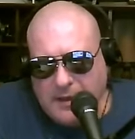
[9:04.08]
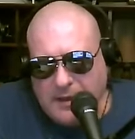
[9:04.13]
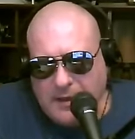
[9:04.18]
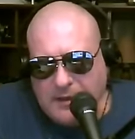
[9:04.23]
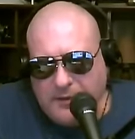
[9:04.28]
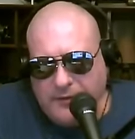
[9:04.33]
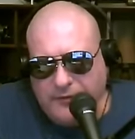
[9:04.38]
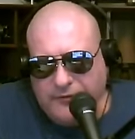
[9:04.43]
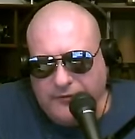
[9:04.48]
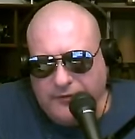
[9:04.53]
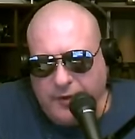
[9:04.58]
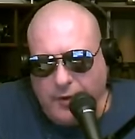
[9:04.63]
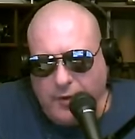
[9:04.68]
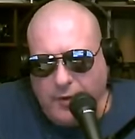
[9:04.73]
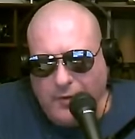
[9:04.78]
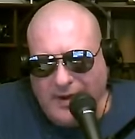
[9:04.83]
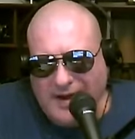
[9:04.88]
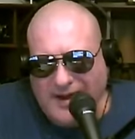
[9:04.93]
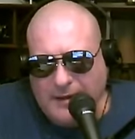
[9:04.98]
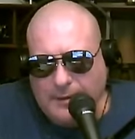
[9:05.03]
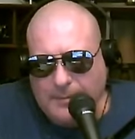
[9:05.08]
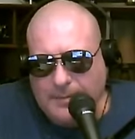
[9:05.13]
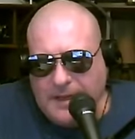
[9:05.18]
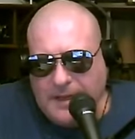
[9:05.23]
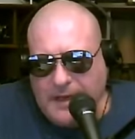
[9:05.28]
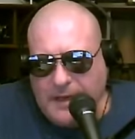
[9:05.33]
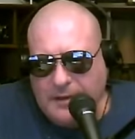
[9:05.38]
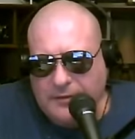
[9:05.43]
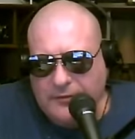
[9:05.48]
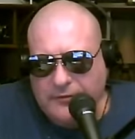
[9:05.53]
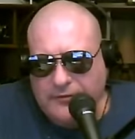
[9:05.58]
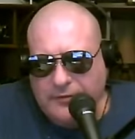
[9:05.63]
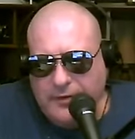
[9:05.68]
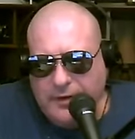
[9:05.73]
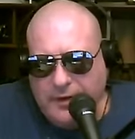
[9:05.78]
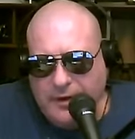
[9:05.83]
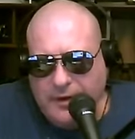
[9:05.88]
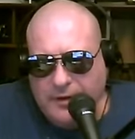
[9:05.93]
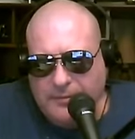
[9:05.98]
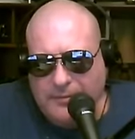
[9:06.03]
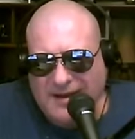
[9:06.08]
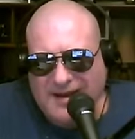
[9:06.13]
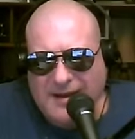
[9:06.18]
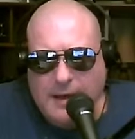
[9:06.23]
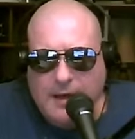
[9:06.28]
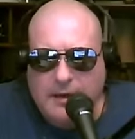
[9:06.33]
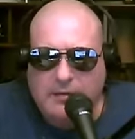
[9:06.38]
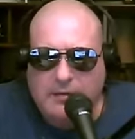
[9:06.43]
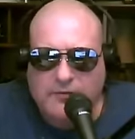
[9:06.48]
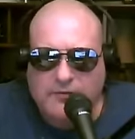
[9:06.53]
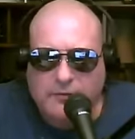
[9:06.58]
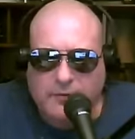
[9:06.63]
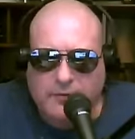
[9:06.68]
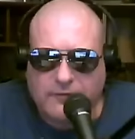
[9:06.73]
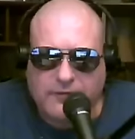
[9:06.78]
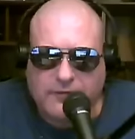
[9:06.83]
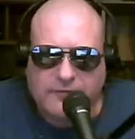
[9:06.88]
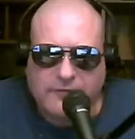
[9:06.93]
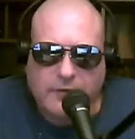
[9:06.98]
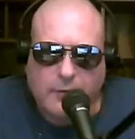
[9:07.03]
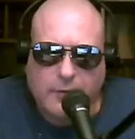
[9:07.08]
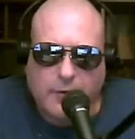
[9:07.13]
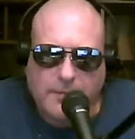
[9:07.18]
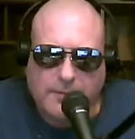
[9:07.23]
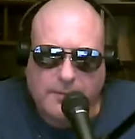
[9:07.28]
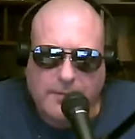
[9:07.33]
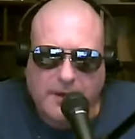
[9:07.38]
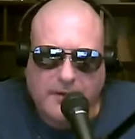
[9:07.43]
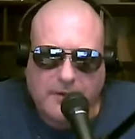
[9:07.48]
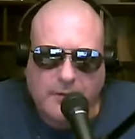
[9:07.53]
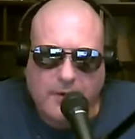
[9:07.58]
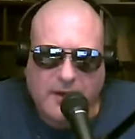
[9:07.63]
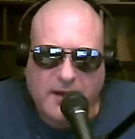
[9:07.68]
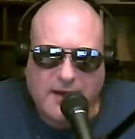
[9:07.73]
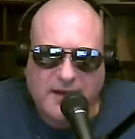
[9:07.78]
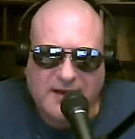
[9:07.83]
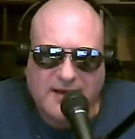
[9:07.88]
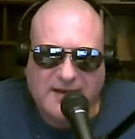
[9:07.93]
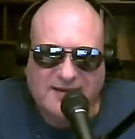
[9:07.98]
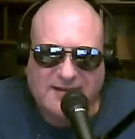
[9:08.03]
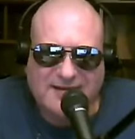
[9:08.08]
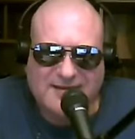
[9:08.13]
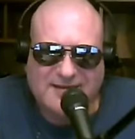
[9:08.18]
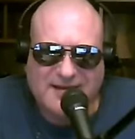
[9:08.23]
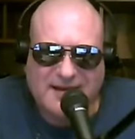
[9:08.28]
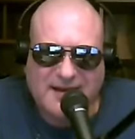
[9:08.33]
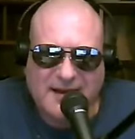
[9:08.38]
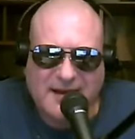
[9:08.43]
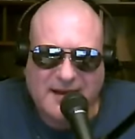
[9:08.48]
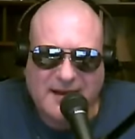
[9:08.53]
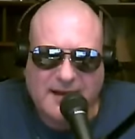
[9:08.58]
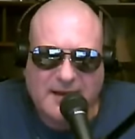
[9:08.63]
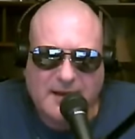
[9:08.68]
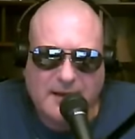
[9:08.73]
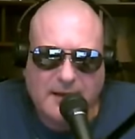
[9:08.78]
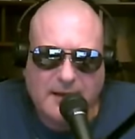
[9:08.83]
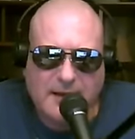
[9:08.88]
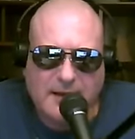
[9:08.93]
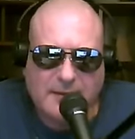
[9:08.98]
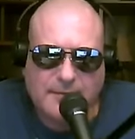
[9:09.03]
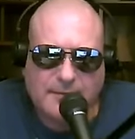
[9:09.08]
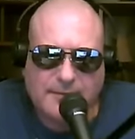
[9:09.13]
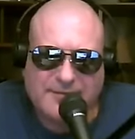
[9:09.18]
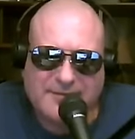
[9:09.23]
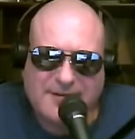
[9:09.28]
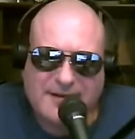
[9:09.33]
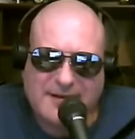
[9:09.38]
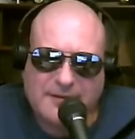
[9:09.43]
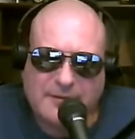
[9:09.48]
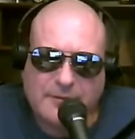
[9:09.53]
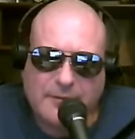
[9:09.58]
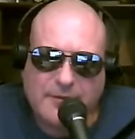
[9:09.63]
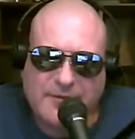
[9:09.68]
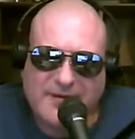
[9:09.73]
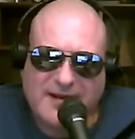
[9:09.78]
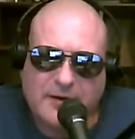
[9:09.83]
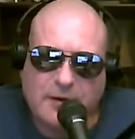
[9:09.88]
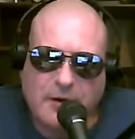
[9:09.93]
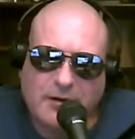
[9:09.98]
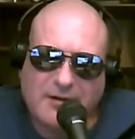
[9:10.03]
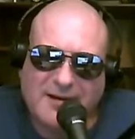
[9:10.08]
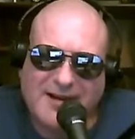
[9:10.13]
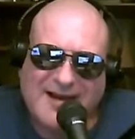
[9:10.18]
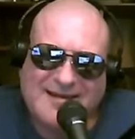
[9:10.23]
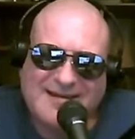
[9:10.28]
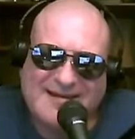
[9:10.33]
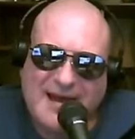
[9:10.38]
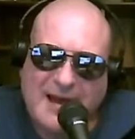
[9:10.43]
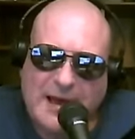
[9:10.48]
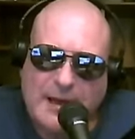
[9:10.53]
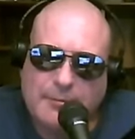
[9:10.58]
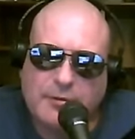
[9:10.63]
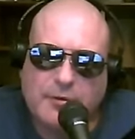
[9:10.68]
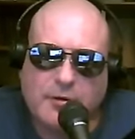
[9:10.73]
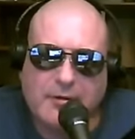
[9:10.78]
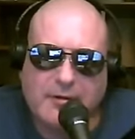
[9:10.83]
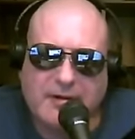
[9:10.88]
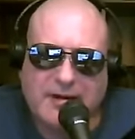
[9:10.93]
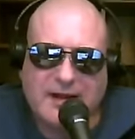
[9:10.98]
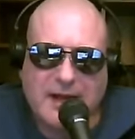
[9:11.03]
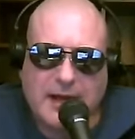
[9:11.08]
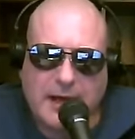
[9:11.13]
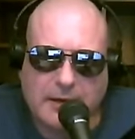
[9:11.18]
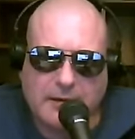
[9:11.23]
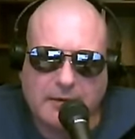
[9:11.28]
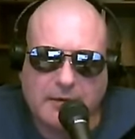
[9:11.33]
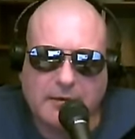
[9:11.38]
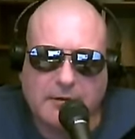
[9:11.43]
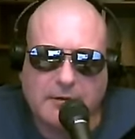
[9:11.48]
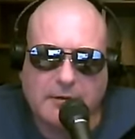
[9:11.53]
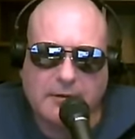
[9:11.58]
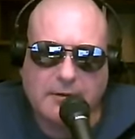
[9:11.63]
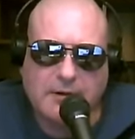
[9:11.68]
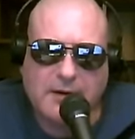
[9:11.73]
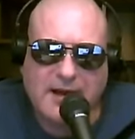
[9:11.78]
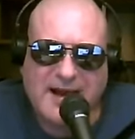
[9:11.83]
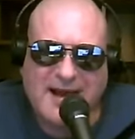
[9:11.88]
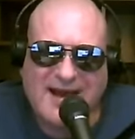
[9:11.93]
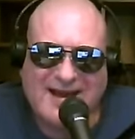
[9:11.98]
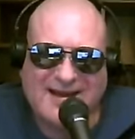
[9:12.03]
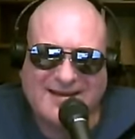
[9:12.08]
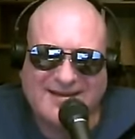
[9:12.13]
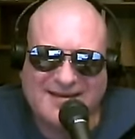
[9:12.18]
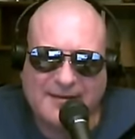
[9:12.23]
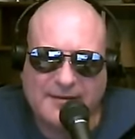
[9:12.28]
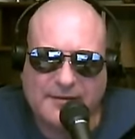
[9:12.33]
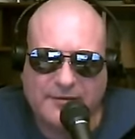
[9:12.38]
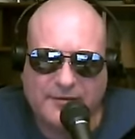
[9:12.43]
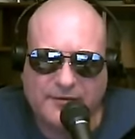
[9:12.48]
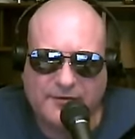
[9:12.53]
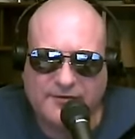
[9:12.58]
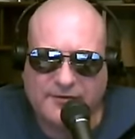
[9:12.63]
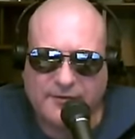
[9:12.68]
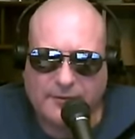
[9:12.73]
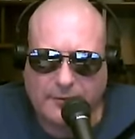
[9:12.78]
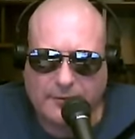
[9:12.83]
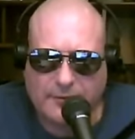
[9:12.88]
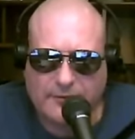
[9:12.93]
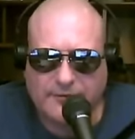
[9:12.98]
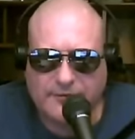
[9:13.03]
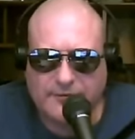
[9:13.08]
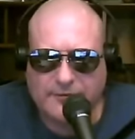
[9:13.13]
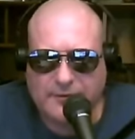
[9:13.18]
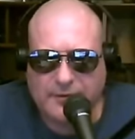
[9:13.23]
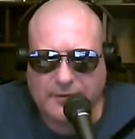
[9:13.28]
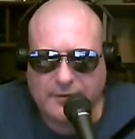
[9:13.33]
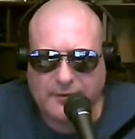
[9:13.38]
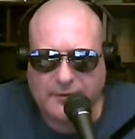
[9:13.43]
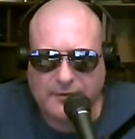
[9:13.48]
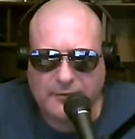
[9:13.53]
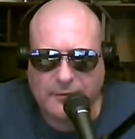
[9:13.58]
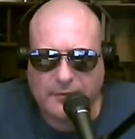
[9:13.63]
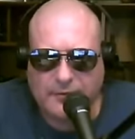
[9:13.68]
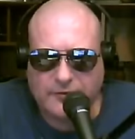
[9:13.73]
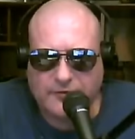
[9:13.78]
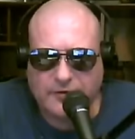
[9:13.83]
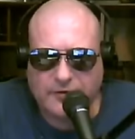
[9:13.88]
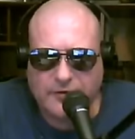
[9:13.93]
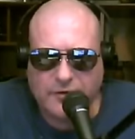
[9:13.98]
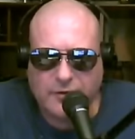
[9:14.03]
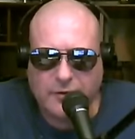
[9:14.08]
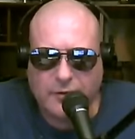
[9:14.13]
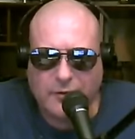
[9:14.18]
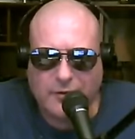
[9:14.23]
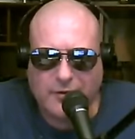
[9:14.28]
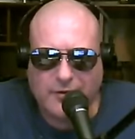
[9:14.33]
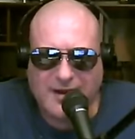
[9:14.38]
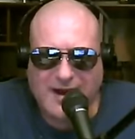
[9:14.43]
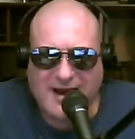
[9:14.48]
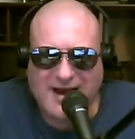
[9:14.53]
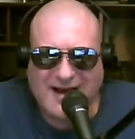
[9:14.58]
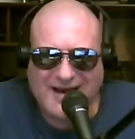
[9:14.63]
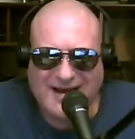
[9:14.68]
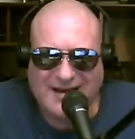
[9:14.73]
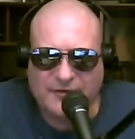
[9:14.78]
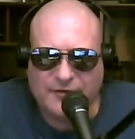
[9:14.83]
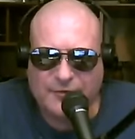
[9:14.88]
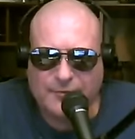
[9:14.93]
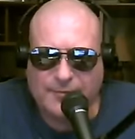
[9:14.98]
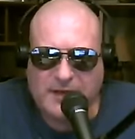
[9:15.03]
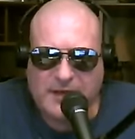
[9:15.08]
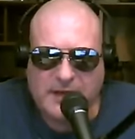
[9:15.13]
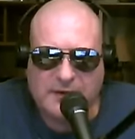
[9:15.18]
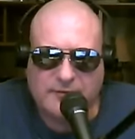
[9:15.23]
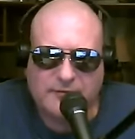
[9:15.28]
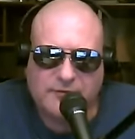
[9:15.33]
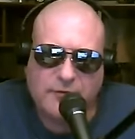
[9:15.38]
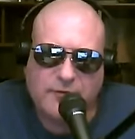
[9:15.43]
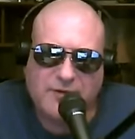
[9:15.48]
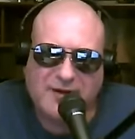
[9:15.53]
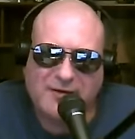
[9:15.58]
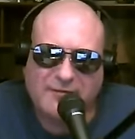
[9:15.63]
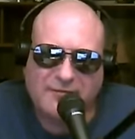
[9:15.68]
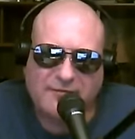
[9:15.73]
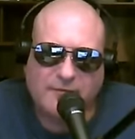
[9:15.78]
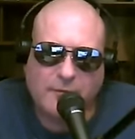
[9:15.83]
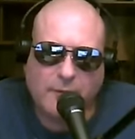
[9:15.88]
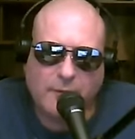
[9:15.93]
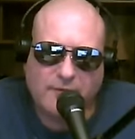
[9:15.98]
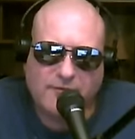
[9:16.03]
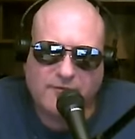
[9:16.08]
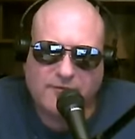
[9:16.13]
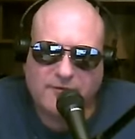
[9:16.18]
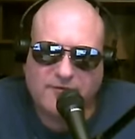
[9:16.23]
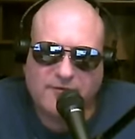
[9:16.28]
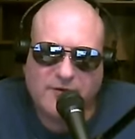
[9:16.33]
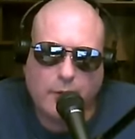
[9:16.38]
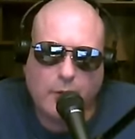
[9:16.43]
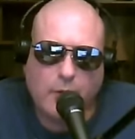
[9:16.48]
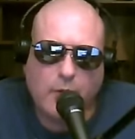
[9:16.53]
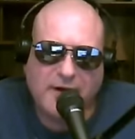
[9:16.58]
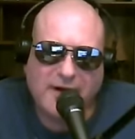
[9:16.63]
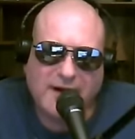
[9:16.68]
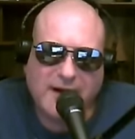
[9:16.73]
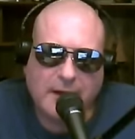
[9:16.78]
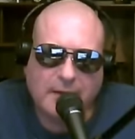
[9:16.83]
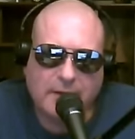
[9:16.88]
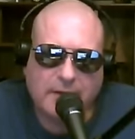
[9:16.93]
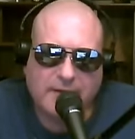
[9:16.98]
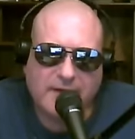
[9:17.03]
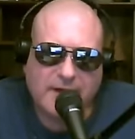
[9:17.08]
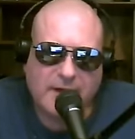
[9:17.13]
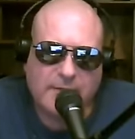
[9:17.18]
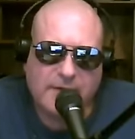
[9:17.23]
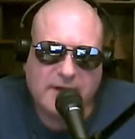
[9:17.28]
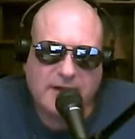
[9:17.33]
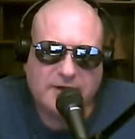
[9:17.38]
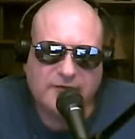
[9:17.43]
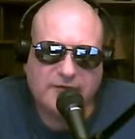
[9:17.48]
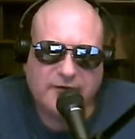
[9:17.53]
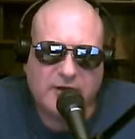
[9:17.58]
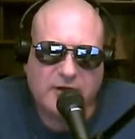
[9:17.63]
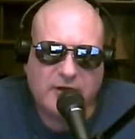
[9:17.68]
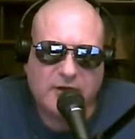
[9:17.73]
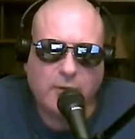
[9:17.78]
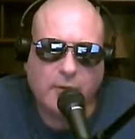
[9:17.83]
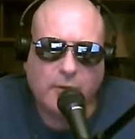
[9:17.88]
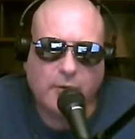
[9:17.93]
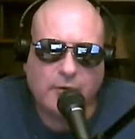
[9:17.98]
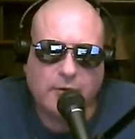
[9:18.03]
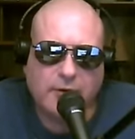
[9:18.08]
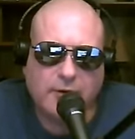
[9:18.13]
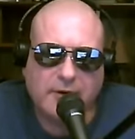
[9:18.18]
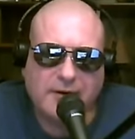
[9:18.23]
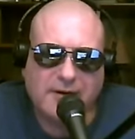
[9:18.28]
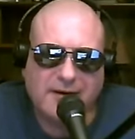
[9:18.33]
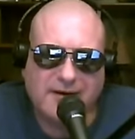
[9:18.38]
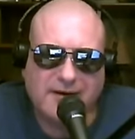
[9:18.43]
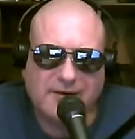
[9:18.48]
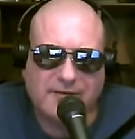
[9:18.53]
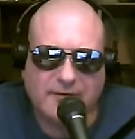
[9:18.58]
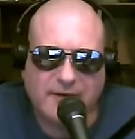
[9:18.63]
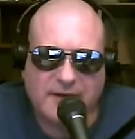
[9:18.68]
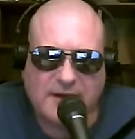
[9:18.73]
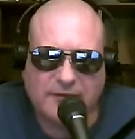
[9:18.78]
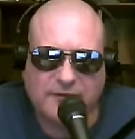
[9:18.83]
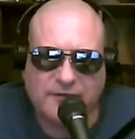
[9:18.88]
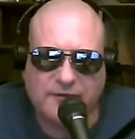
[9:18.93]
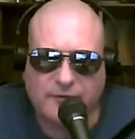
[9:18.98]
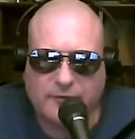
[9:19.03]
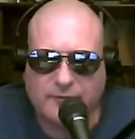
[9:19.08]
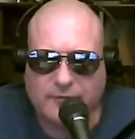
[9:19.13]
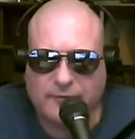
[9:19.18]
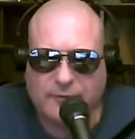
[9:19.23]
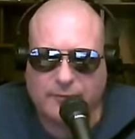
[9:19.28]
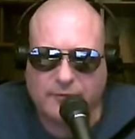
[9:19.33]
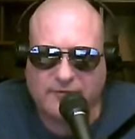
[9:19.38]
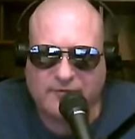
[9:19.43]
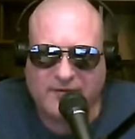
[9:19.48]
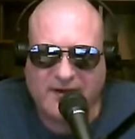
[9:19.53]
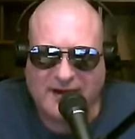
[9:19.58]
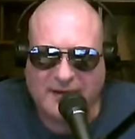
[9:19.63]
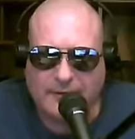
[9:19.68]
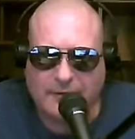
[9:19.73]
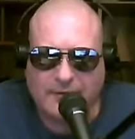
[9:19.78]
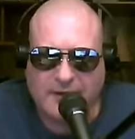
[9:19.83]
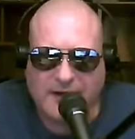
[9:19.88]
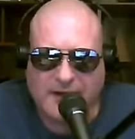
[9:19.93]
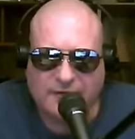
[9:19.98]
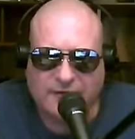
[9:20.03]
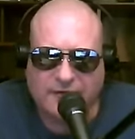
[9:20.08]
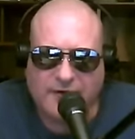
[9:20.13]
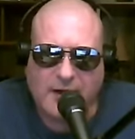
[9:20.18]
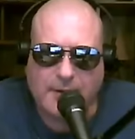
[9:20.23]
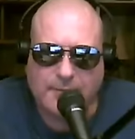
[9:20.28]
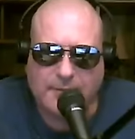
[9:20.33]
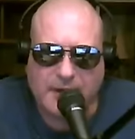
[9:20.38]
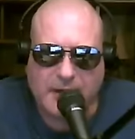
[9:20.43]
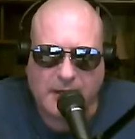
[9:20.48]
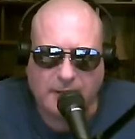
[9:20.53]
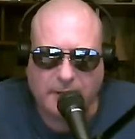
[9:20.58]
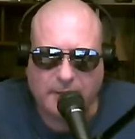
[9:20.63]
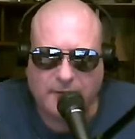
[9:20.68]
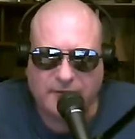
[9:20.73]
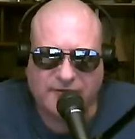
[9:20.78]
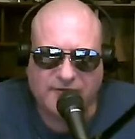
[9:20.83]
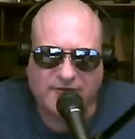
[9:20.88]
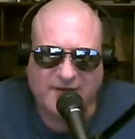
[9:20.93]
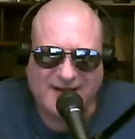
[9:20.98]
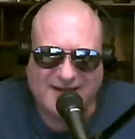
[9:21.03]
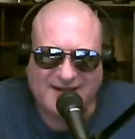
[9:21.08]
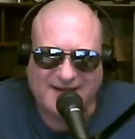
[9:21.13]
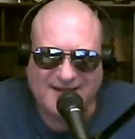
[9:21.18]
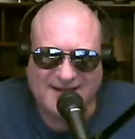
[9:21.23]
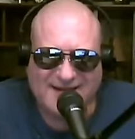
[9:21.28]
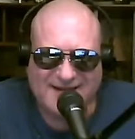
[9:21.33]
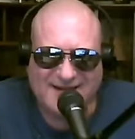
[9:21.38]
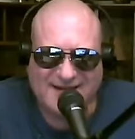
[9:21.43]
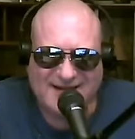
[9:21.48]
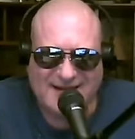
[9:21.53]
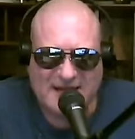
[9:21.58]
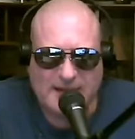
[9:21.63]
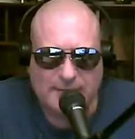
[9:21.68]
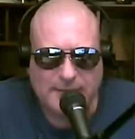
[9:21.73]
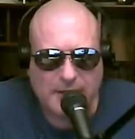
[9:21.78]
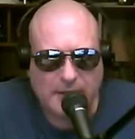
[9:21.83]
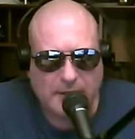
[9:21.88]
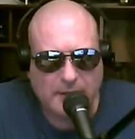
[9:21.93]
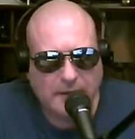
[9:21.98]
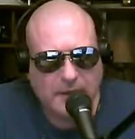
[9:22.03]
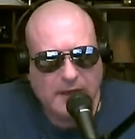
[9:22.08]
So it appears an error 451, by the way, is a what they call a temporary error at the source. In other words, your ISP. If you get a 451 error, that means that your internet service provider has not been able to send the email.